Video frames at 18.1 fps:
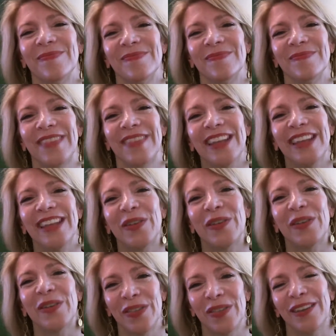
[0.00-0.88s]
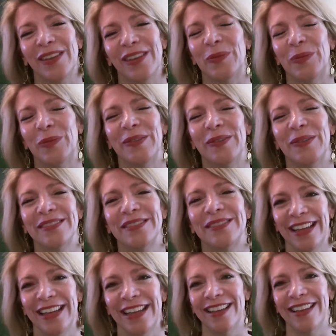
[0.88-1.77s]
Thank you, Barbara.
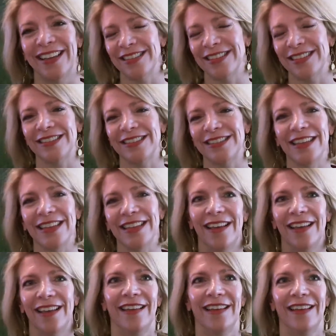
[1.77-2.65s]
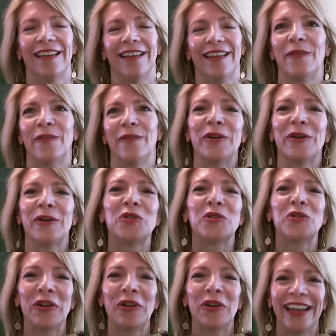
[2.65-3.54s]
Yes, it's what a
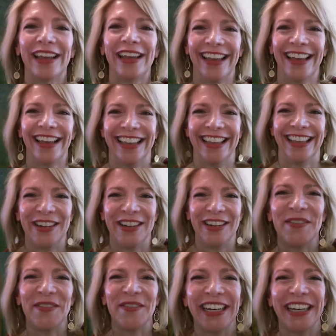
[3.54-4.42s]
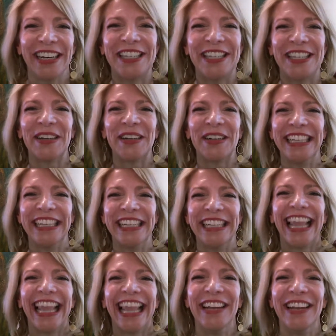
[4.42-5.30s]
journey. What a journey
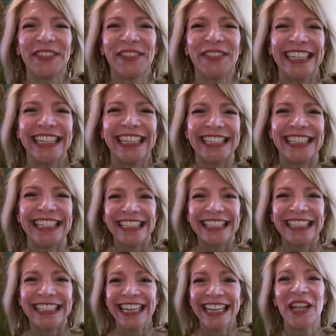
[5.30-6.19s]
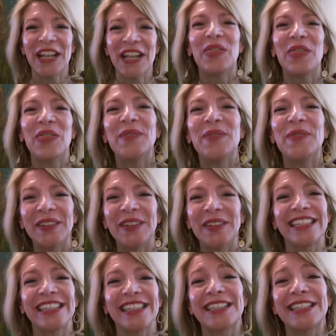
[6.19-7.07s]
life is. And the
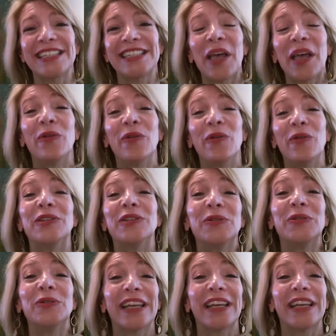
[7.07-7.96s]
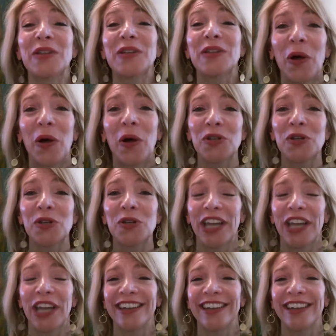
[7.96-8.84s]
beauty is that we do get to all
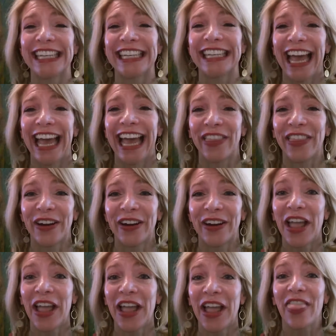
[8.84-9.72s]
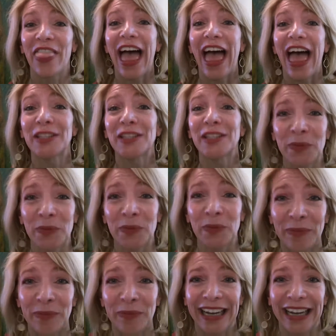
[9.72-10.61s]
share together. That's
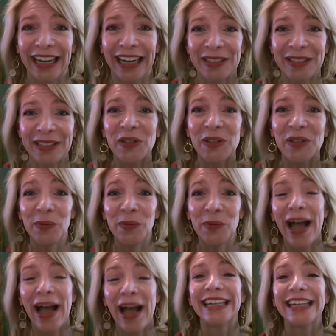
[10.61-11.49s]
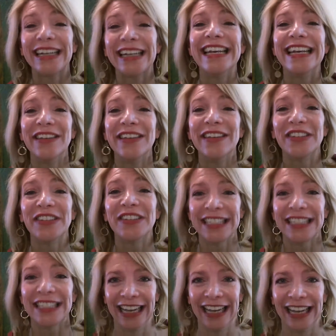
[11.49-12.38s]
what makes it so
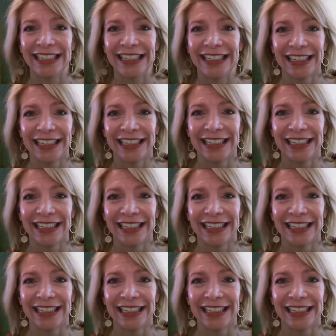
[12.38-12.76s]
magnificent.